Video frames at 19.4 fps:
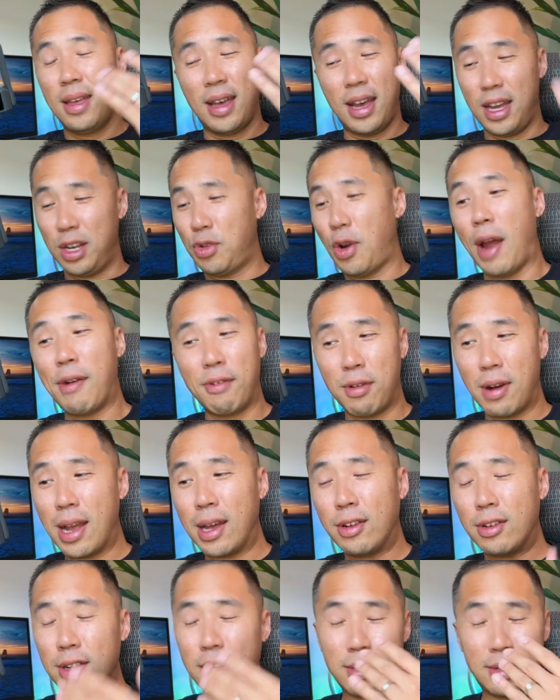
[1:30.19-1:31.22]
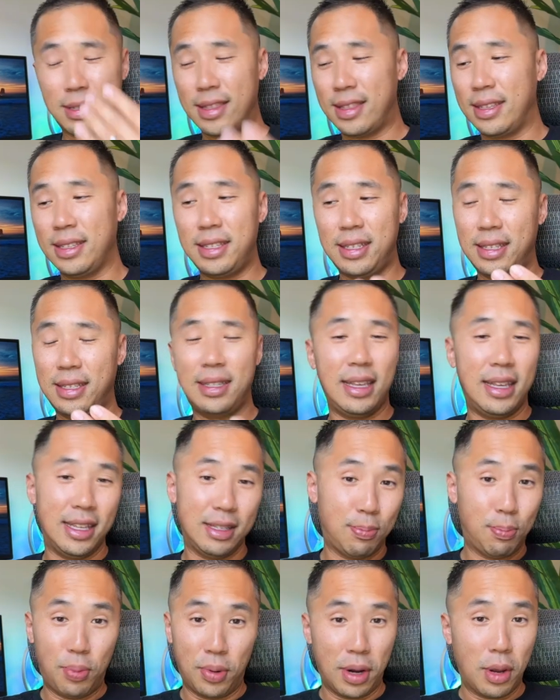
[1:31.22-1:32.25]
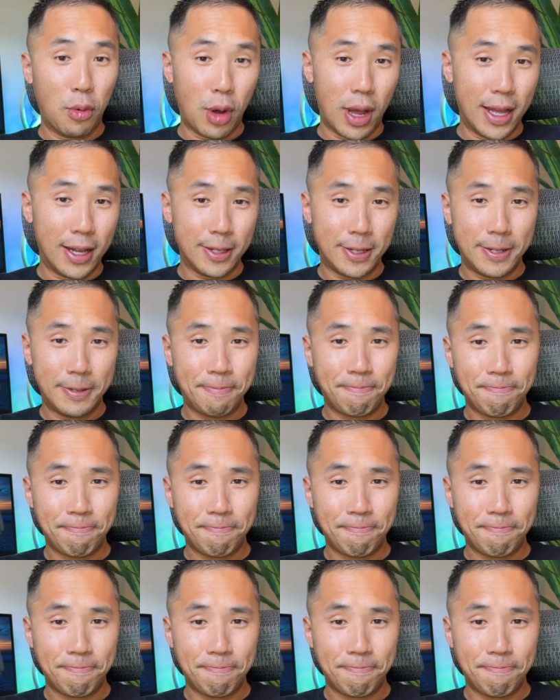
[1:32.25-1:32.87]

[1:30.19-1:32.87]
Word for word: a travel router. This is pretty wild.